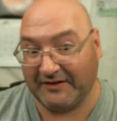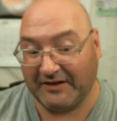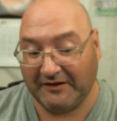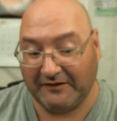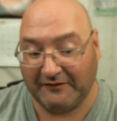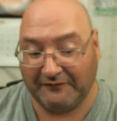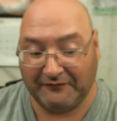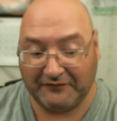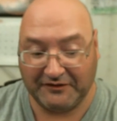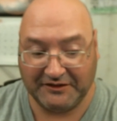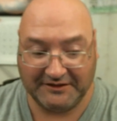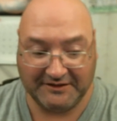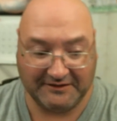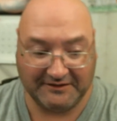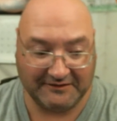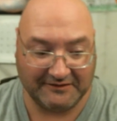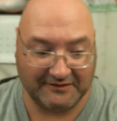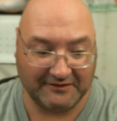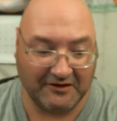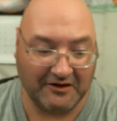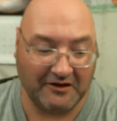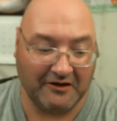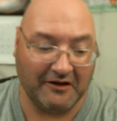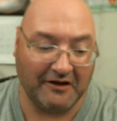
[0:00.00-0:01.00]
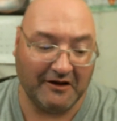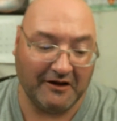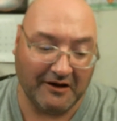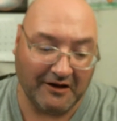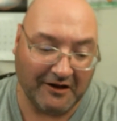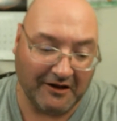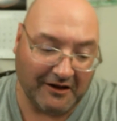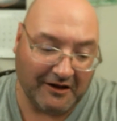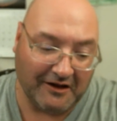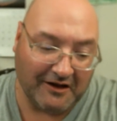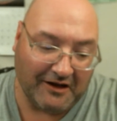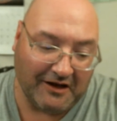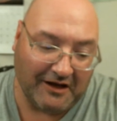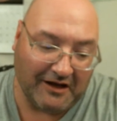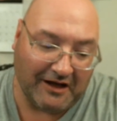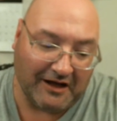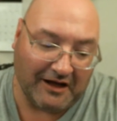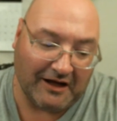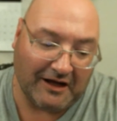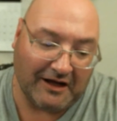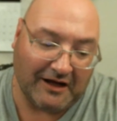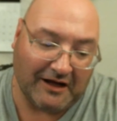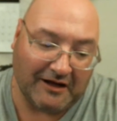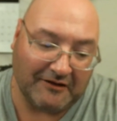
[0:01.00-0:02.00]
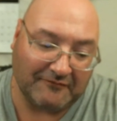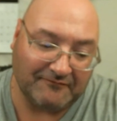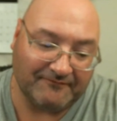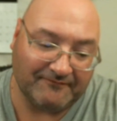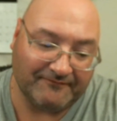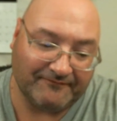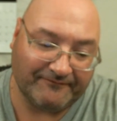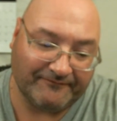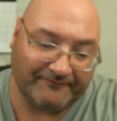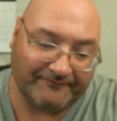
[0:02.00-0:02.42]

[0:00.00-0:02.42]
of reasons. Um,